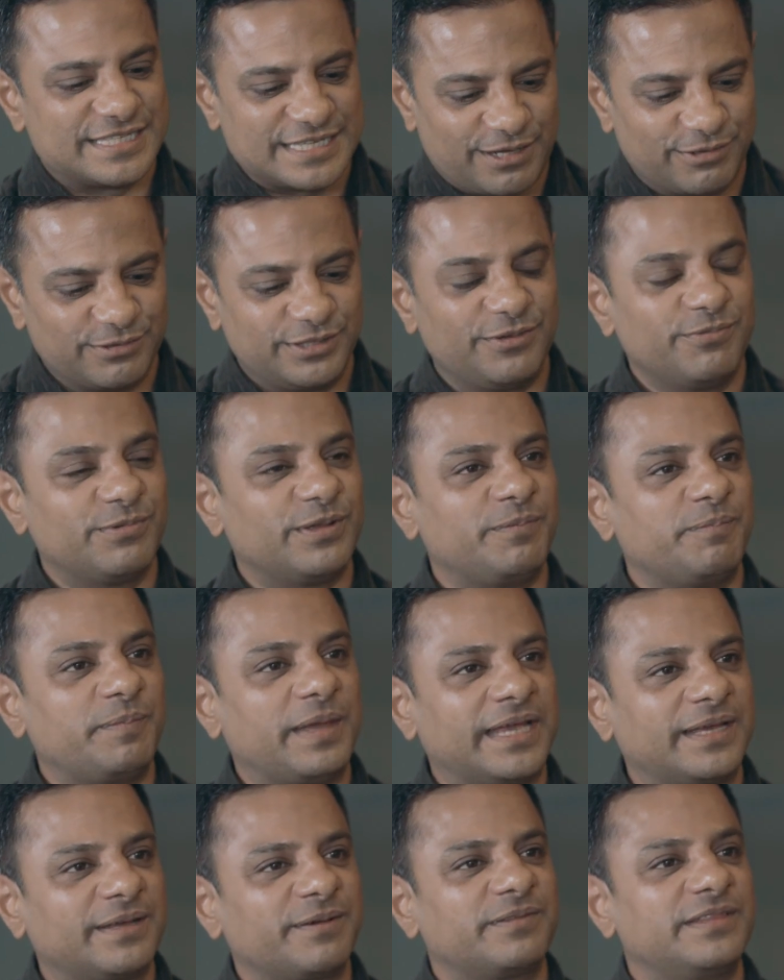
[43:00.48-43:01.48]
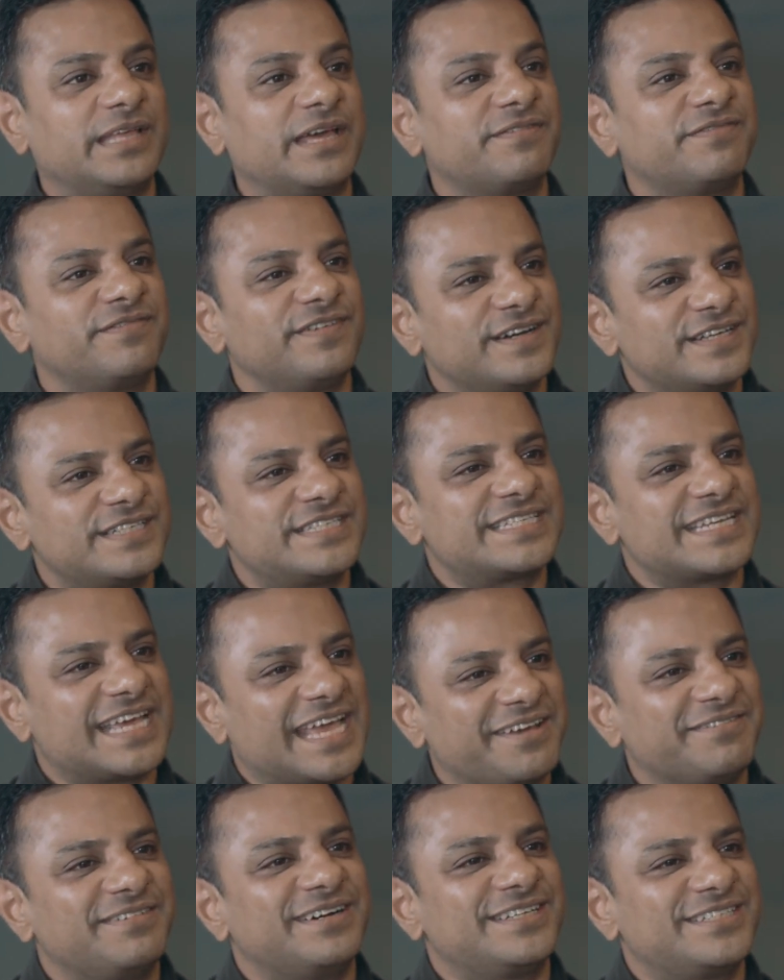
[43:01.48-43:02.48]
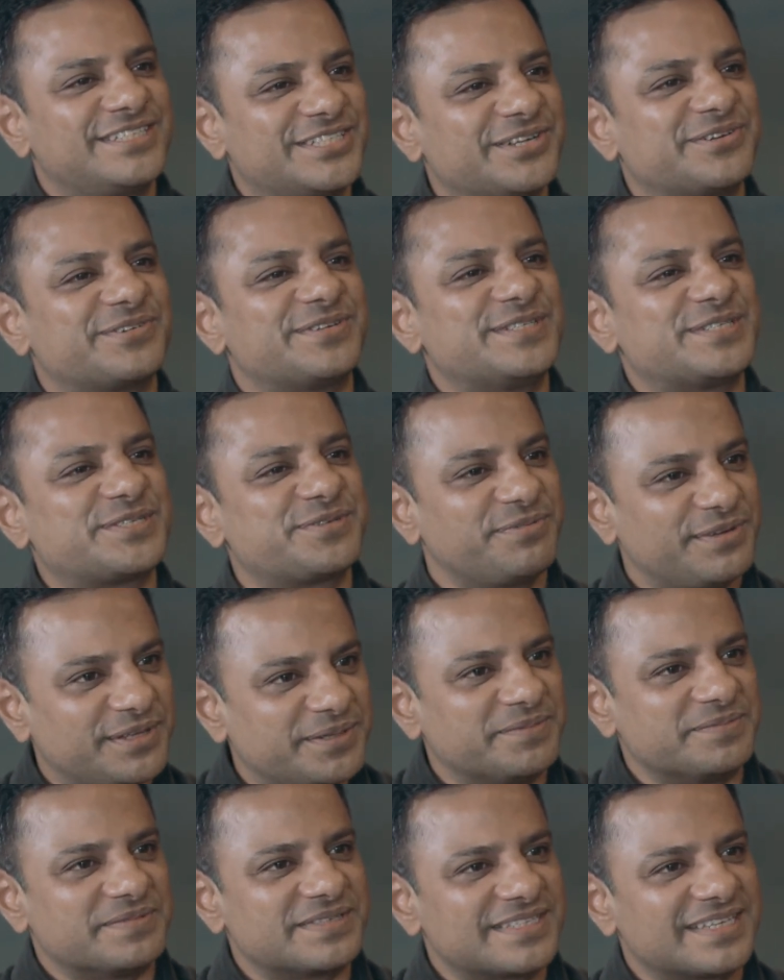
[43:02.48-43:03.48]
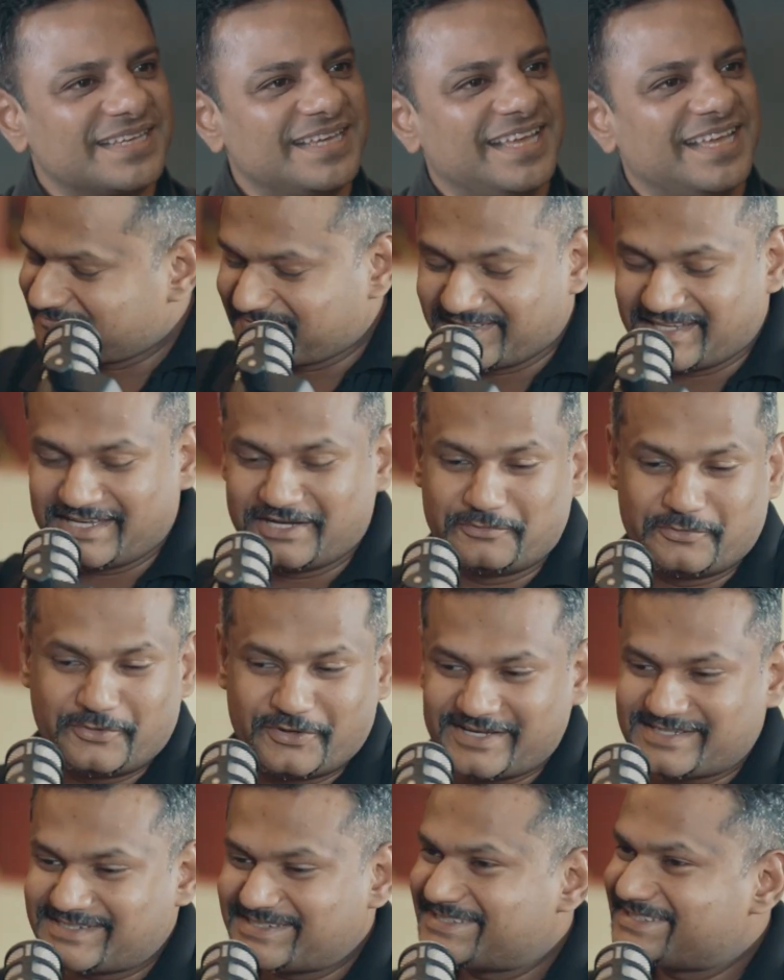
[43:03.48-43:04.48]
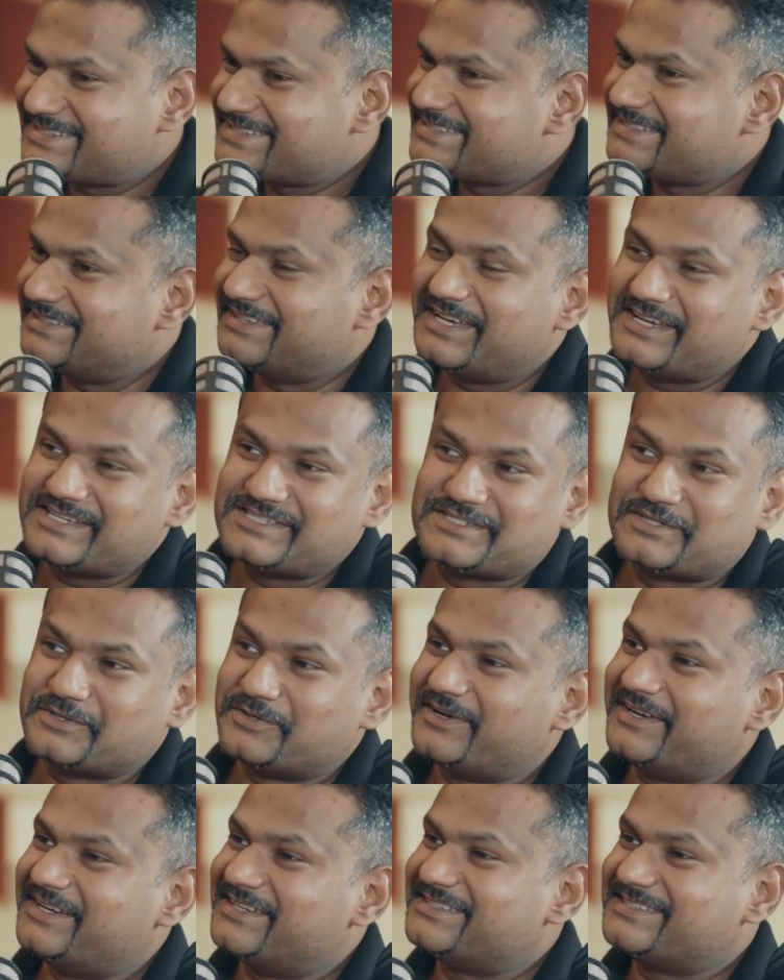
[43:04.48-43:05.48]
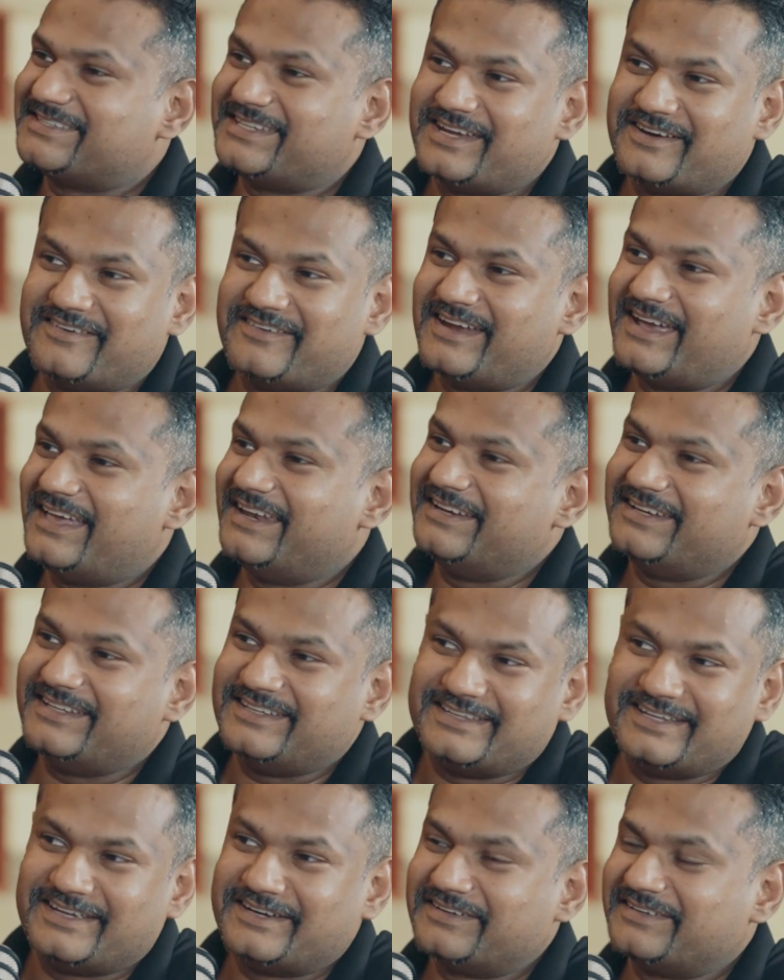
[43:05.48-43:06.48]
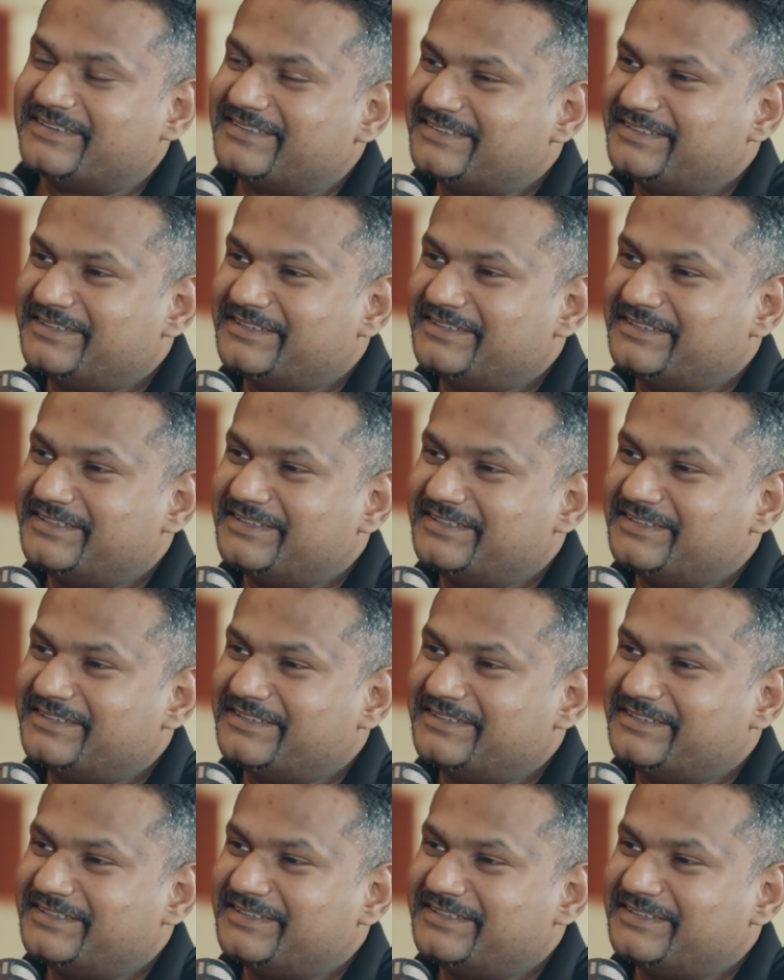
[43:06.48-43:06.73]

Saudi will make their first ever children's films. Their voice, their stories, their reality, their